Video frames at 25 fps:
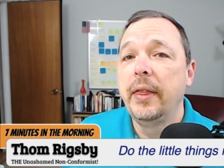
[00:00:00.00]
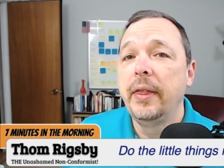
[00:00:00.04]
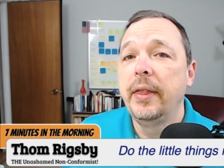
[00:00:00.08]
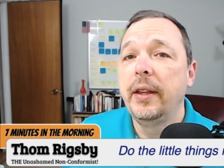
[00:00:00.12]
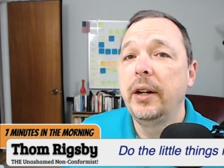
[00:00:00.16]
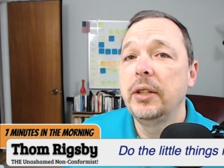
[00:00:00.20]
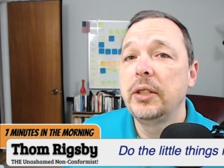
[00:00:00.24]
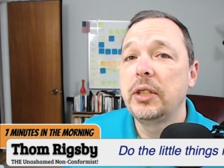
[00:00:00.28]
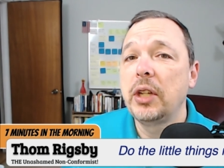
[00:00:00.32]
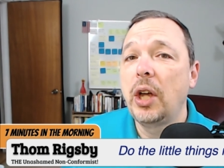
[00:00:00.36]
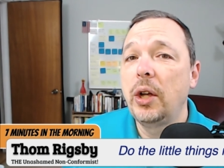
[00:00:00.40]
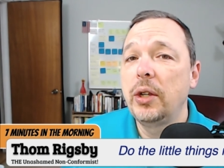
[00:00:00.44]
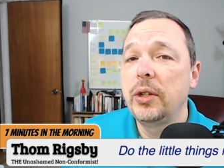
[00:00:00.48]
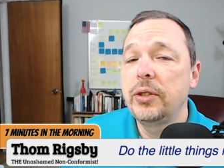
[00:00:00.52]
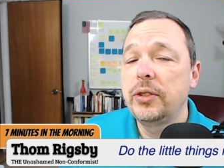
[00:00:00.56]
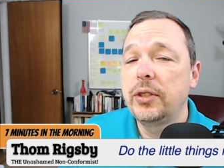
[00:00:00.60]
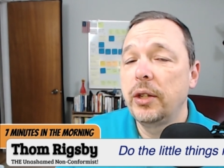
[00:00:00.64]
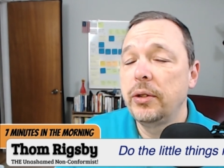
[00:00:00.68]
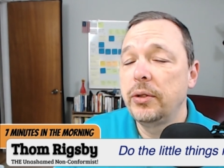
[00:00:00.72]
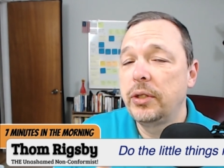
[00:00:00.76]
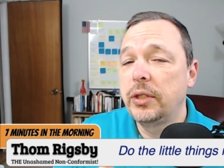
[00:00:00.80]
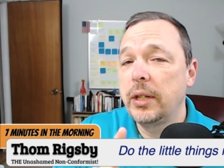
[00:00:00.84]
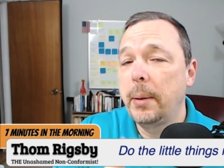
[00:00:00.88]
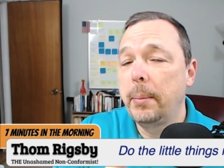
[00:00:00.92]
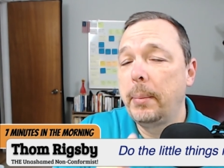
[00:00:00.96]
There's
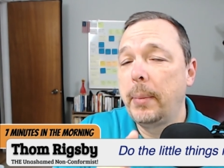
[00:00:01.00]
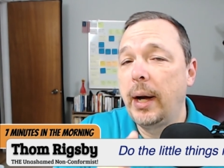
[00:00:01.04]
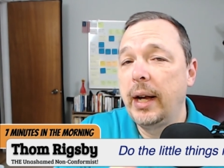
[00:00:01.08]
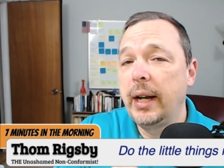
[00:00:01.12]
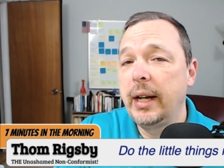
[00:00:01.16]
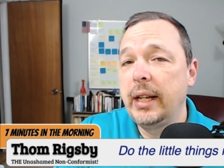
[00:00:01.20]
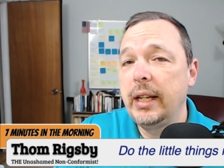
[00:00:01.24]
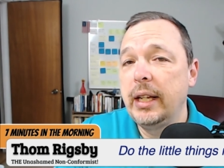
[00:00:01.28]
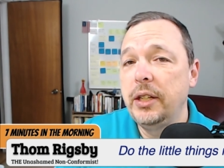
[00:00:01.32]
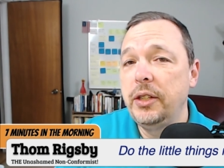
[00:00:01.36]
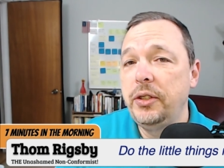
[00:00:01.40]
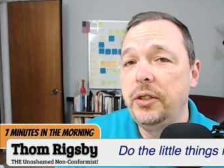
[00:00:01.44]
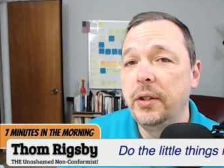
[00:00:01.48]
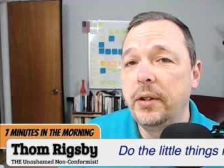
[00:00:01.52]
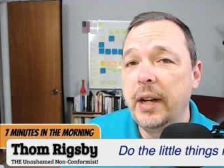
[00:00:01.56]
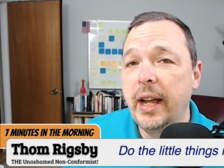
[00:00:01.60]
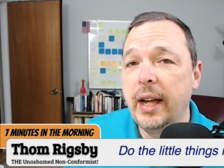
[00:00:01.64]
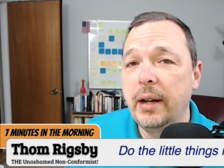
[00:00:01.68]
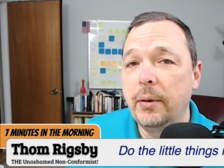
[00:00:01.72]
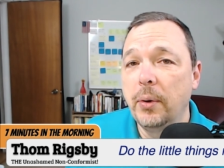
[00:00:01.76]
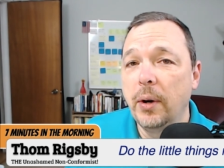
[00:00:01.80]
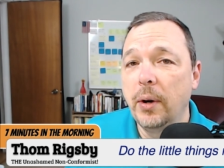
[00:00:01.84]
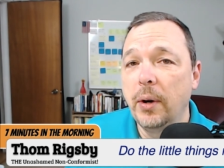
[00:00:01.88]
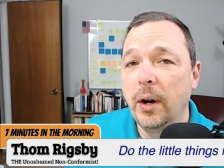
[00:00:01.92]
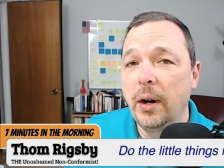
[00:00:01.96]
also somebody in your
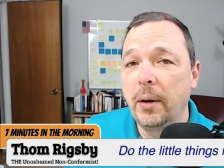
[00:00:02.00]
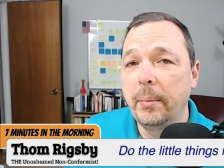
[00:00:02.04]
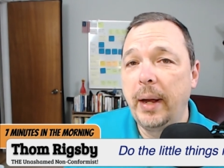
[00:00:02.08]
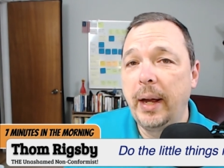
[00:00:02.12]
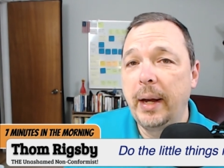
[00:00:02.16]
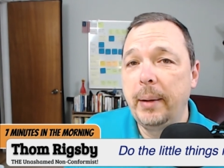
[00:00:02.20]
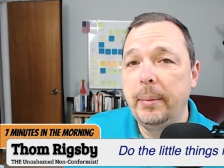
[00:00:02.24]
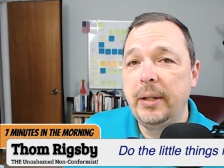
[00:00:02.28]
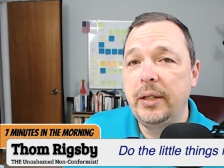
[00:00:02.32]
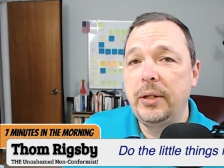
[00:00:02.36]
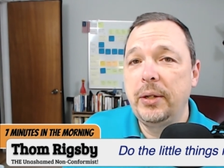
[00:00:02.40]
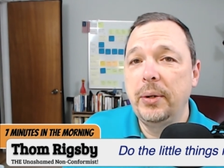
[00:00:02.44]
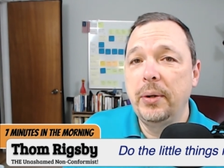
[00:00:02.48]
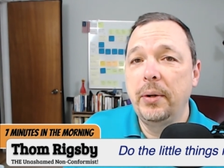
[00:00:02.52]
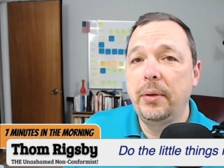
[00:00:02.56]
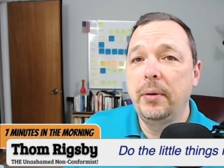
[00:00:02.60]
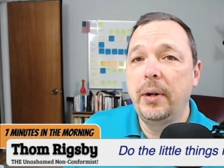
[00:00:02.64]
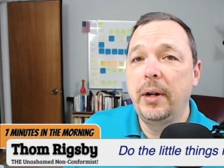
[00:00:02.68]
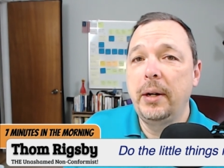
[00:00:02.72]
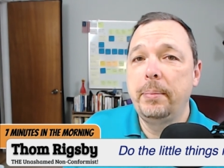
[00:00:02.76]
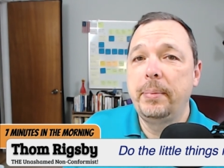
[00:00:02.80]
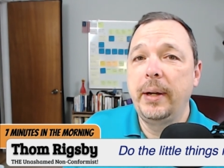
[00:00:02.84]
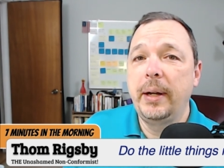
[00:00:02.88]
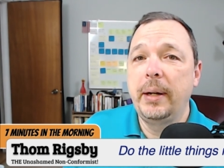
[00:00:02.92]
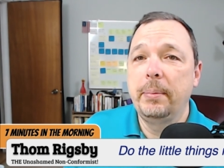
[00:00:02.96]
network, maybe two or
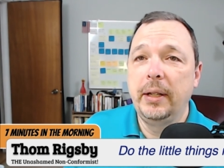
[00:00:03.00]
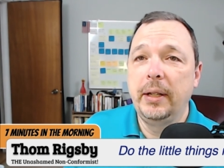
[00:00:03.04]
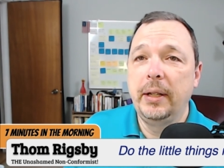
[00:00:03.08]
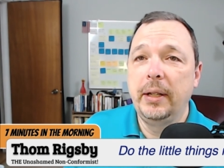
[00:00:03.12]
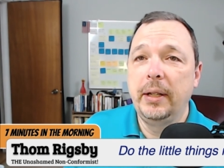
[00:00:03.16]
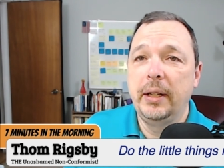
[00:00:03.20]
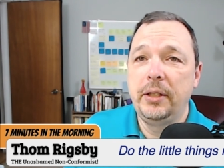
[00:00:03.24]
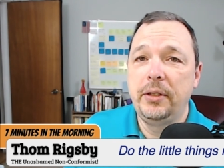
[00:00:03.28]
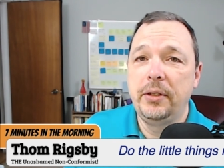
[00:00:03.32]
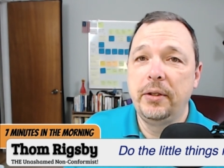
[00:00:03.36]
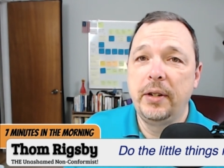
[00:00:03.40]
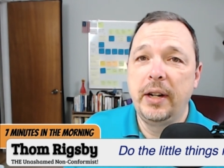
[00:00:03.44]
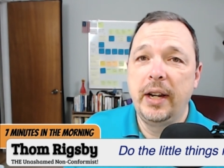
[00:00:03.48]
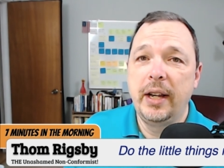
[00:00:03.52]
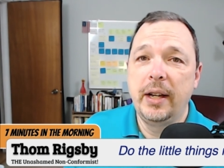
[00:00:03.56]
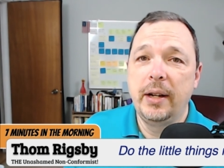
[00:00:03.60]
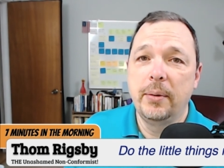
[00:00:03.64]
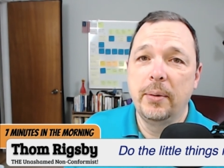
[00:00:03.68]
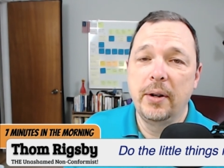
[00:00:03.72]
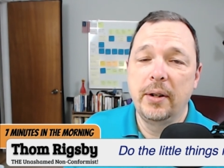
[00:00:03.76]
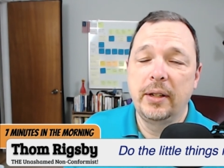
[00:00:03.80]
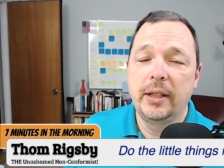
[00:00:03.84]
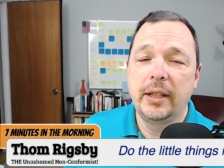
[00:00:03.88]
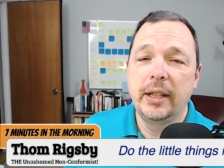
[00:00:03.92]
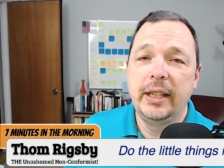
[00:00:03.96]
three people in your
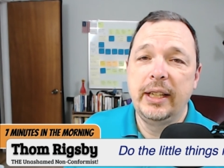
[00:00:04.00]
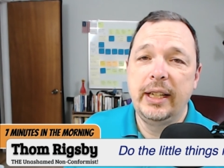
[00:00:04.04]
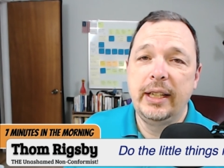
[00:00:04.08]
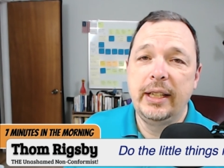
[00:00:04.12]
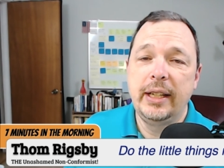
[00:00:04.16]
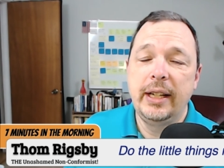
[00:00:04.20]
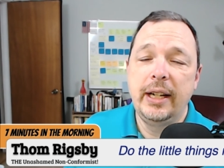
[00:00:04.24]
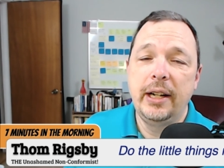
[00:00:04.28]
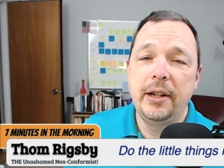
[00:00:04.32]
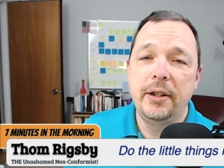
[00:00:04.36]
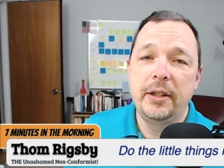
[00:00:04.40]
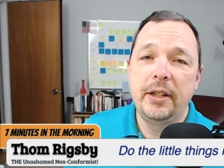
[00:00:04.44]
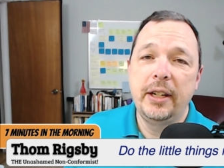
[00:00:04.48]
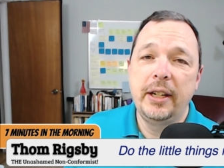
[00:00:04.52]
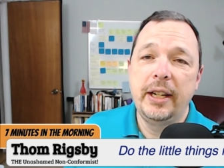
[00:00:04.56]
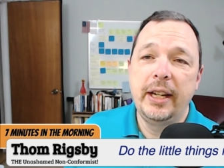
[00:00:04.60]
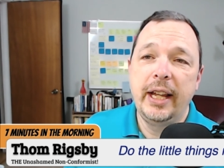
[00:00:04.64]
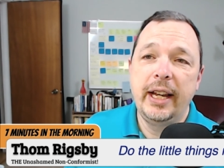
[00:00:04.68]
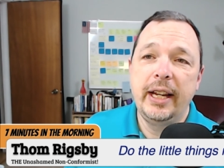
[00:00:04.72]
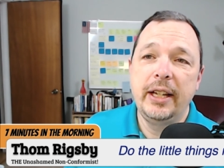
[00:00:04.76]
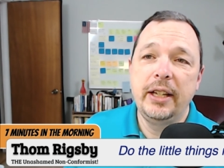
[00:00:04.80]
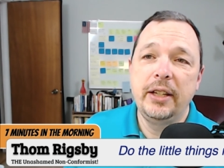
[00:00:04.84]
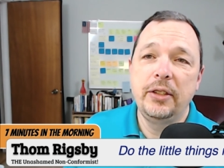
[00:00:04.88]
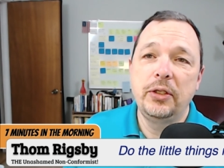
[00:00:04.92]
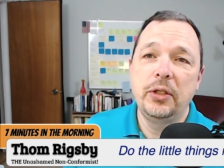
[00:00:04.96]
network that need to hear
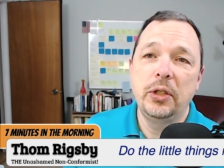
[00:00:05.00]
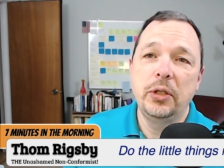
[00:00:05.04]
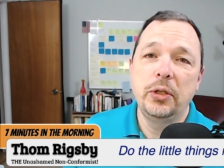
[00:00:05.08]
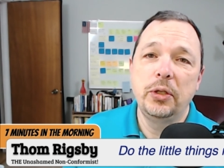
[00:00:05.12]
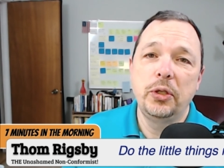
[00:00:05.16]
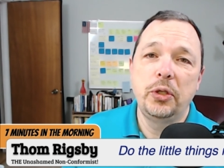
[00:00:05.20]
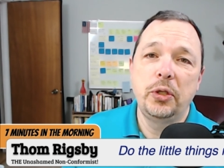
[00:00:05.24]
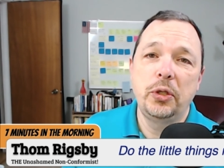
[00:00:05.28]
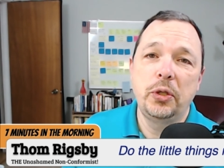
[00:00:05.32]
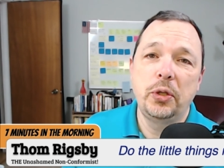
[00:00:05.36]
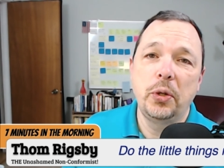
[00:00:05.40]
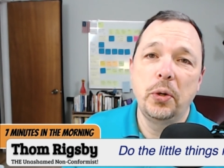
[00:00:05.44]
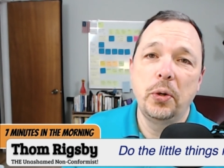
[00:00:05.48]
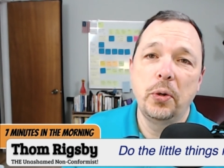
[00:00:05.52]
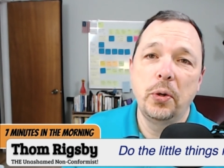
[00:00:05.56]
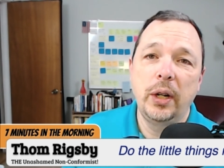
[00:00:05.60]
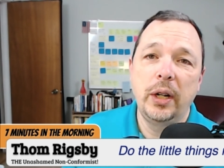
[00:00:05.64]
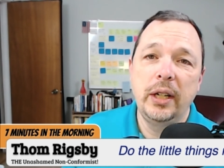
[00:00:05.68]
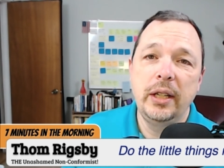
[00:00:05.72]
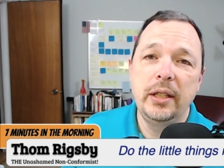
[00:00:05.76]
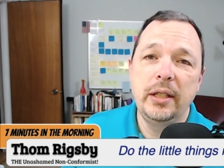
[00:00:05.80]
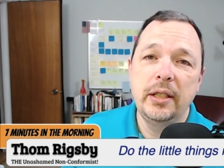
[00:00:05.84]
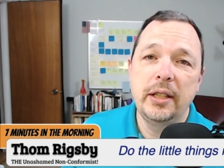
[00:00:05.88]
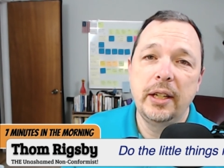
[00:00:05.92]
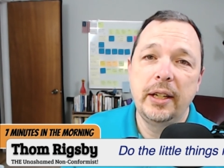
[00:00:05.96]
today's
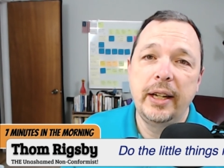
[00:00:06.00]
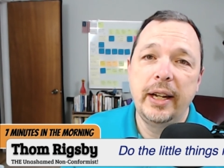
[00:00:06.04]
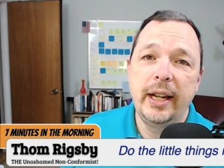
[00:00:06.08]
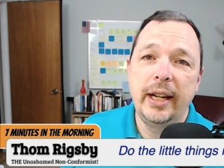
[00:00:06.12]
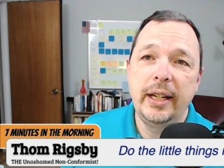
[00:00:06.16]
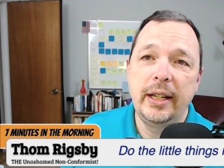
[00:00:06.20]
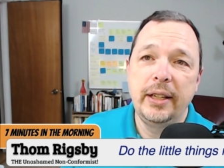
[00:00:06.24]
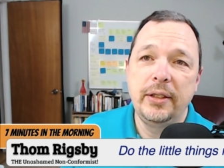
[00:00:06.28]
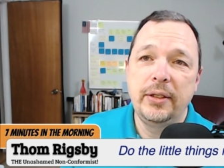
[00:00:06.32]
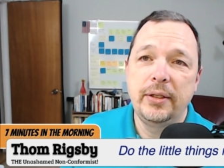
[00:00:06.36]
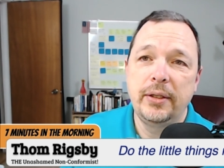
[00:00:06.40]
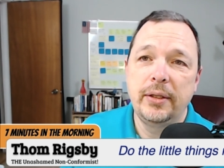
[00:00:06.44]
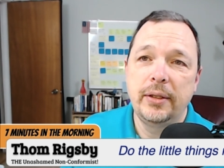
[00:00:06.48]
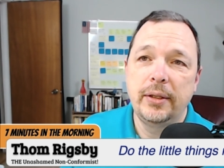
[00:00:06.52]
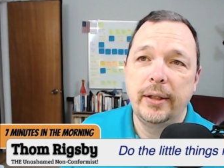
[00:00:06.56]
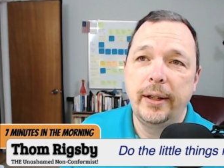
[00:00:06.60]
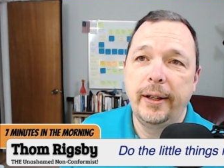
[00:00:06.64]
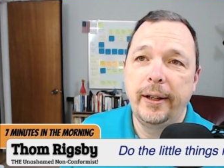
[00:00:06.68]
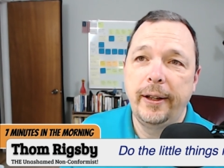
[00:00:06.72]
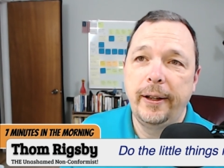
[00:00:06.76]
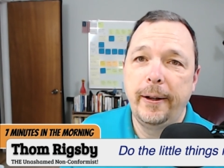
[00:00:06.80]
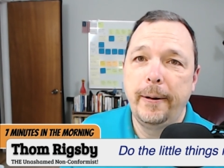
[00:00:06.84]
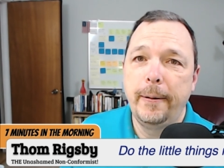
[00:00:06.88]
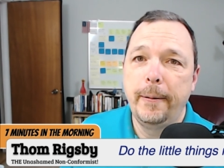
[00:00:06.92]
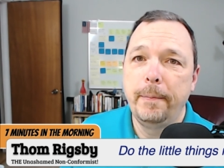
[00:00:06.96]
story, today's
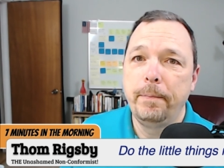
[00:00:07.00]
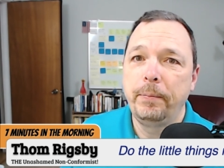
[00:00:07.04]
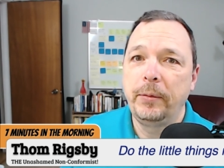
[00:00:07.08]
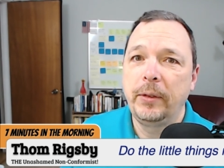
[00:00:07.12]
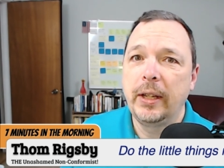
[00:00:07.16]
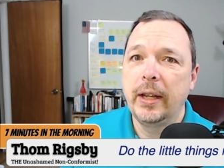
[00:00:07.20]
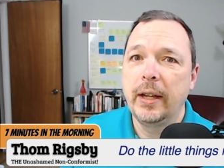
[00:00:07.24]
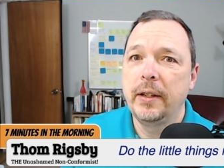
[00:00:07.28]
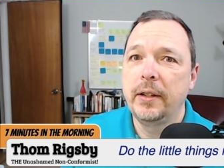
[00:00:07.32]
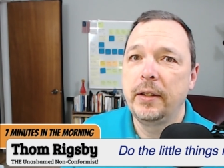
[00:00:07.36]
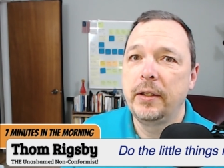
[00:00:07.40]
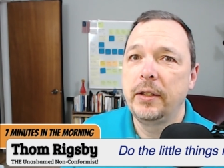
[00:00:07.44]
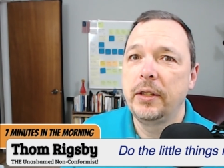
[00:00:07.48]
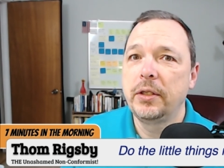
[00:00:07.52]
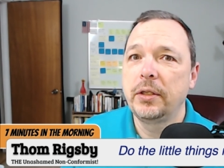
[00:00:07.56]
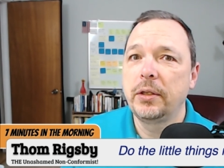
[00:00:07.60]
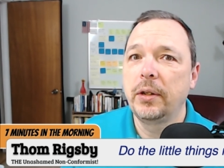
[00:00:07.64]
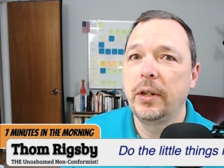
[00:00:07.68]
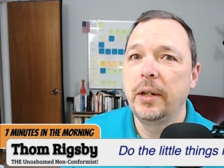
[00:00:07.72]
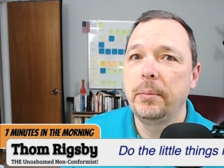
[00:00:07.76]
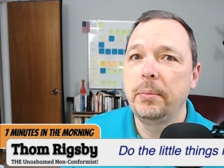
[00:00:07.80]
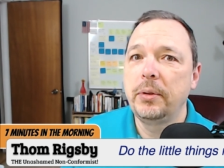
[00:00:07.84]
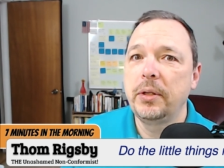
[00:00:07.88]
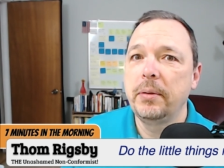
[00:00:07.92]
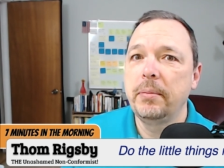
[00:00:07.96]
um, kind of
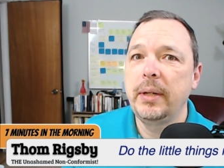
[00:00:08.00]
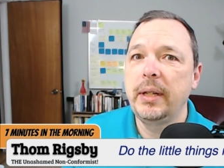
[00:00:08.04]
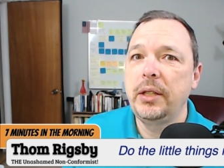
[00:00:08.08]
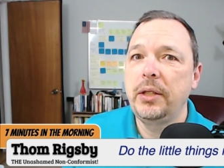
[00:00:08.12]
description.